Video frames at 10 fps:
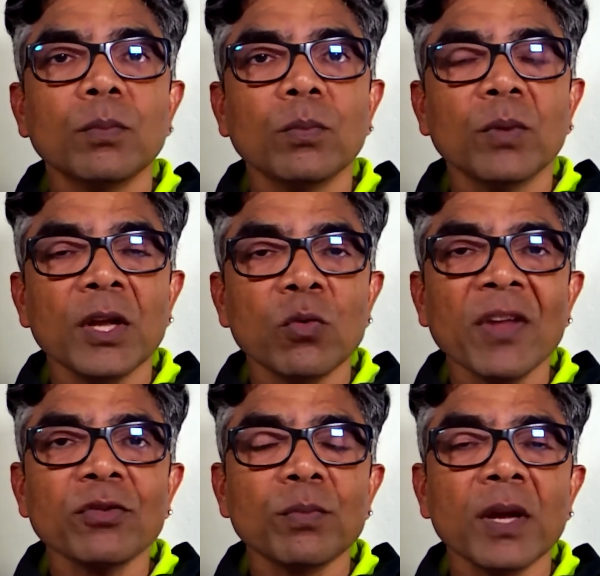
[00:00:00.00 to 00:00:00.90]

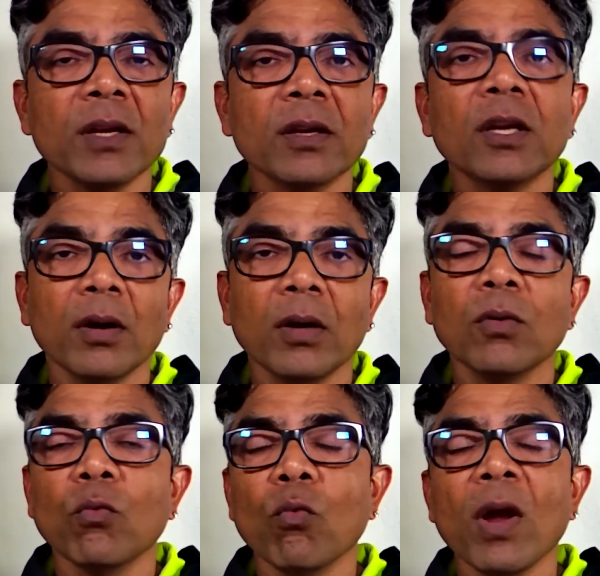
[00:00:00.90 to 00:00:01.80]
investment,
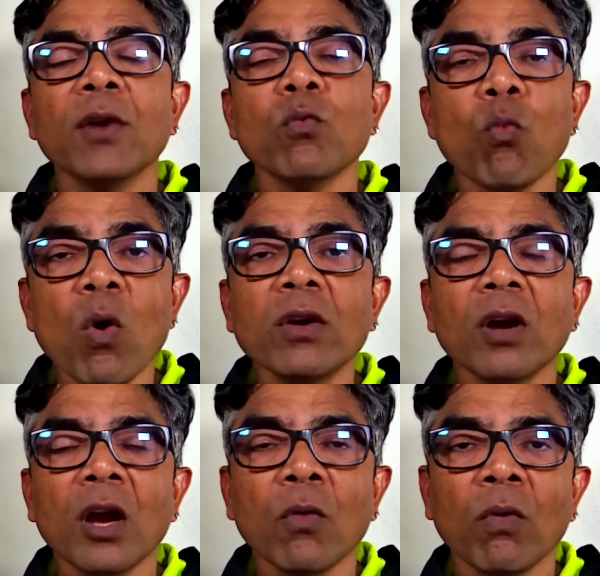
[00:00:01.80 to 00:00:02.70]
and
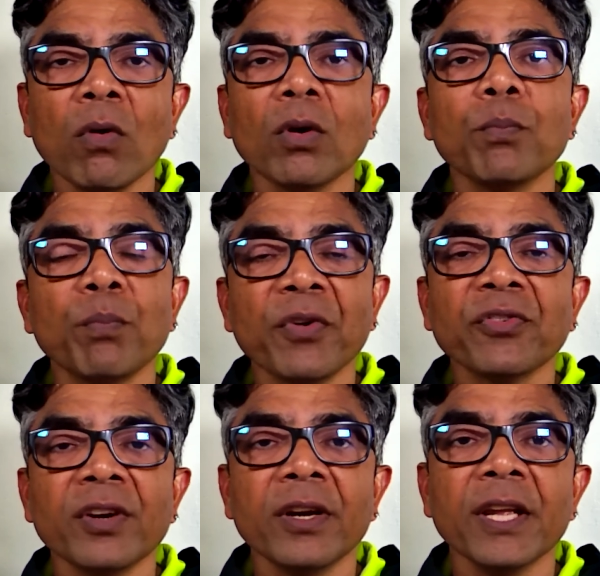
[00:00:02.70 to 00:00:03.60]
whatever
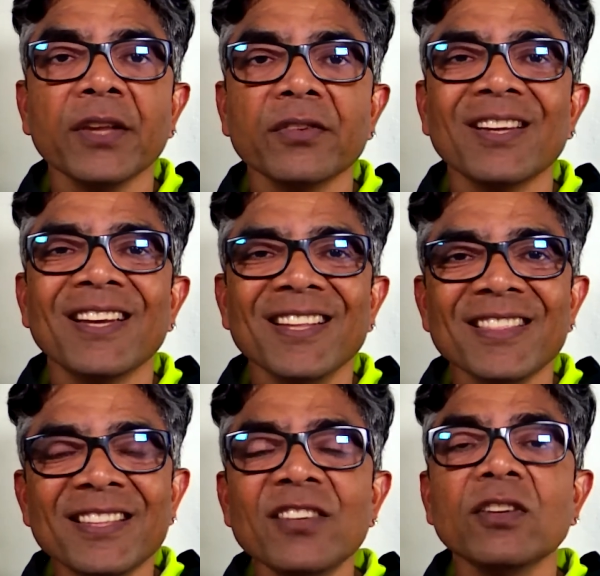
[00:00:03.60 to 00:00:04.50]
percentage
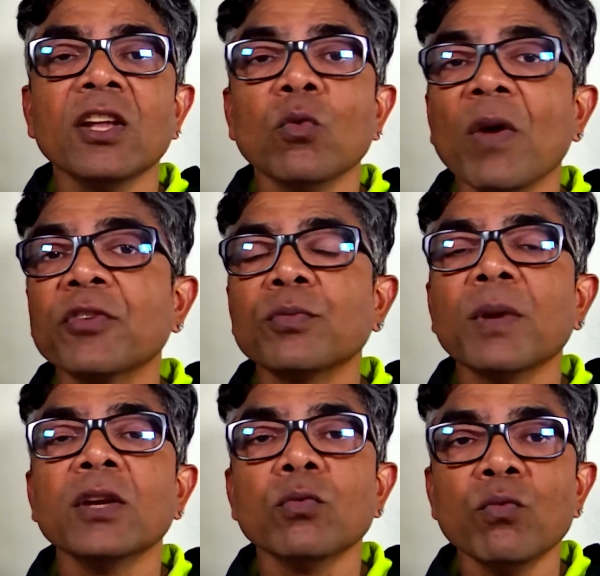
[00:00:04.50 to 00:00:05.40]
this
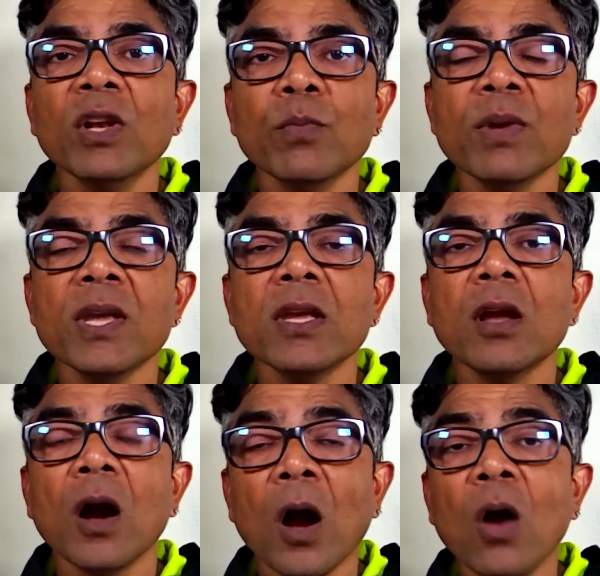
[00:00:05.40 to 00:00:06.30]
investment will be
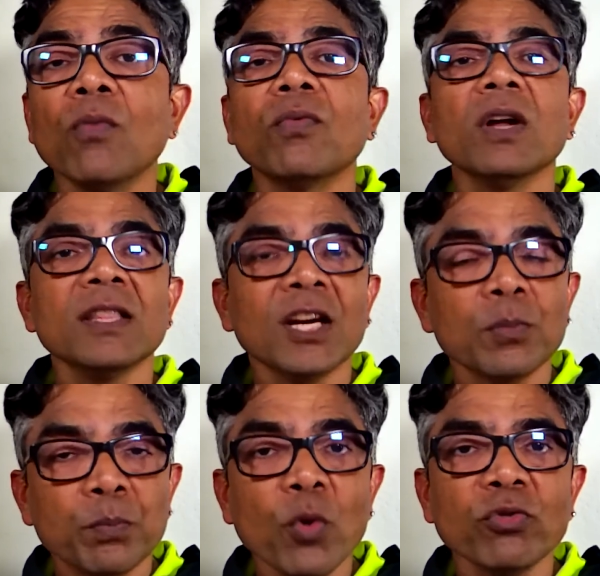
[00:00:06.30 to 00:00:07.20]
of that
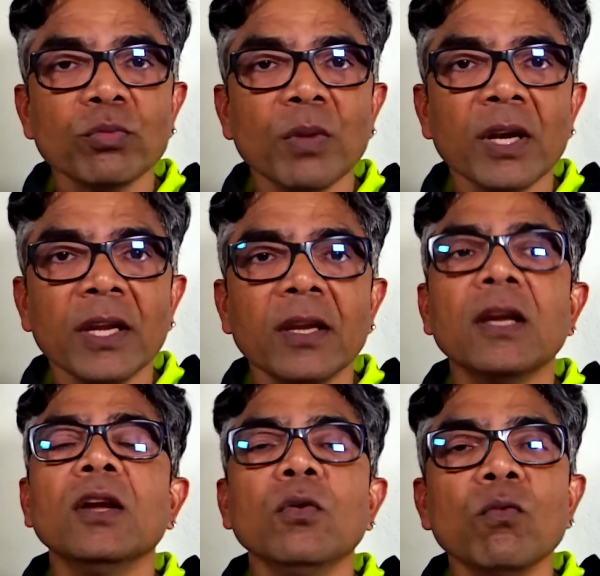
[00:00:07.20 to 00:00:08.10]
post-money
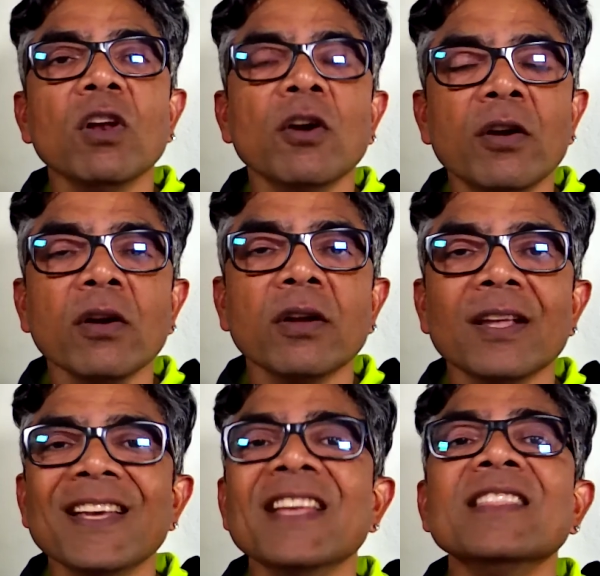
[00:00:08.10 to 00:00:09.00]
will return
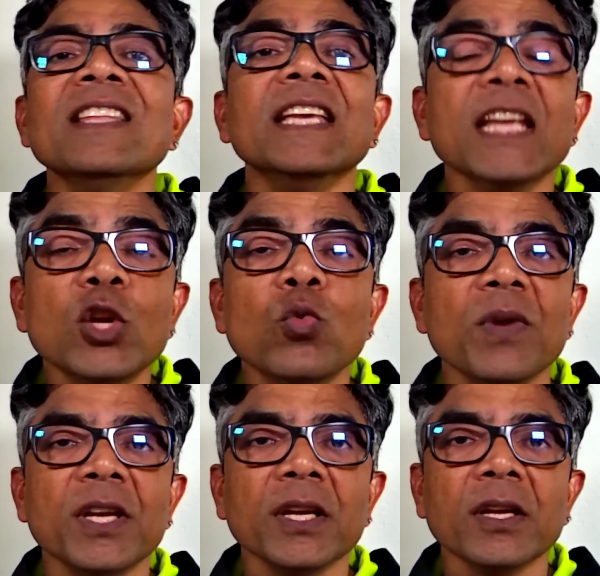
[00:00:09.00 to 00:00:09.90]
in the
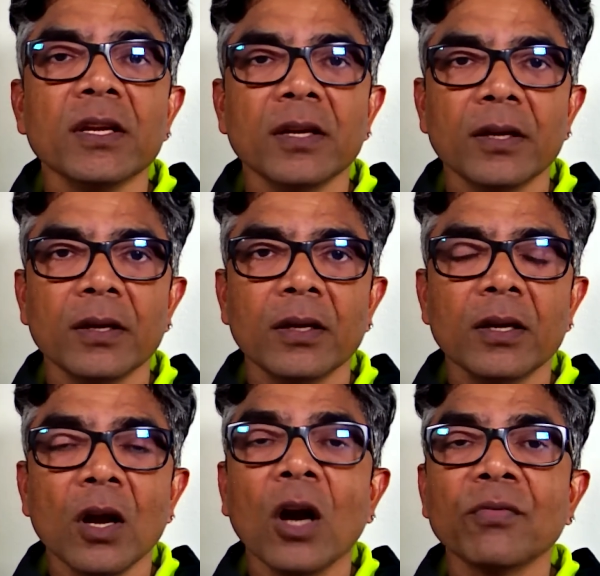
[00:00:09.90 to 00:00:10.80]
equity
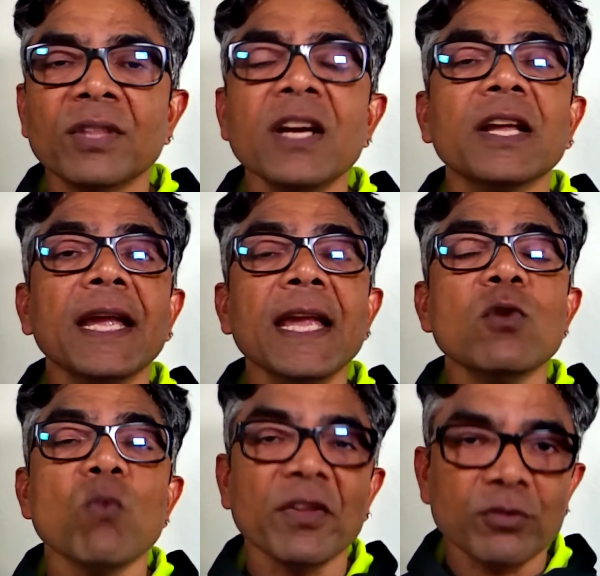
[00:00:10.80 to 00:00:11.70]
of that
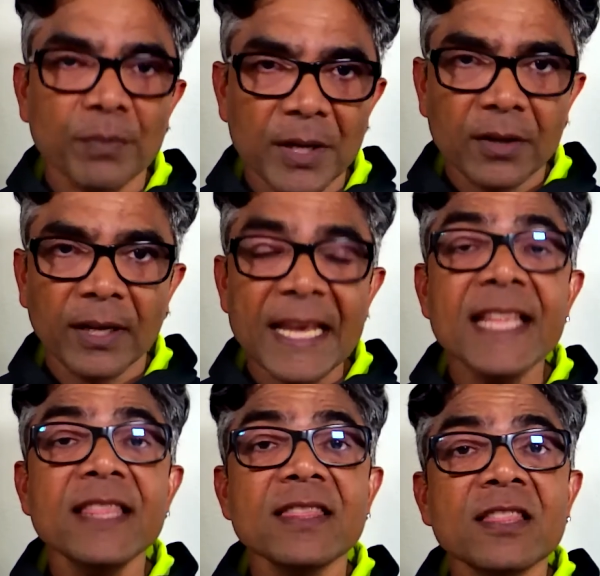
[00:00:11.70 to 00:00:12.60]
investment
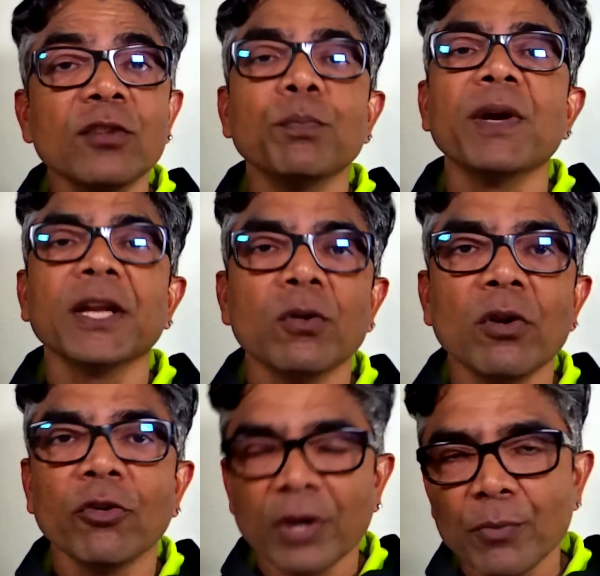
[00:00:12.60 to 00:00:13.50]
in this particular round.